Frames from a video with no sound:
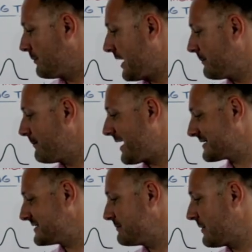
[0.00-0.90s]
by
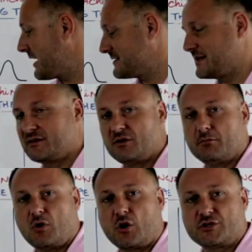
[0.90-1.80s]
maximizing the
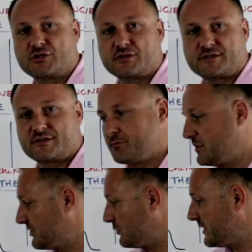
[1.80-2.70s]
margins
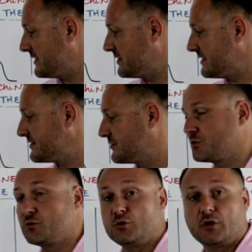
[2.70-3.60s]
between these
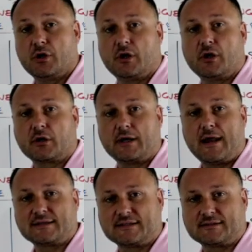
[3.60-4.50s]
two
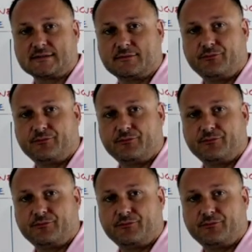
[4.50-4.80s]
classes.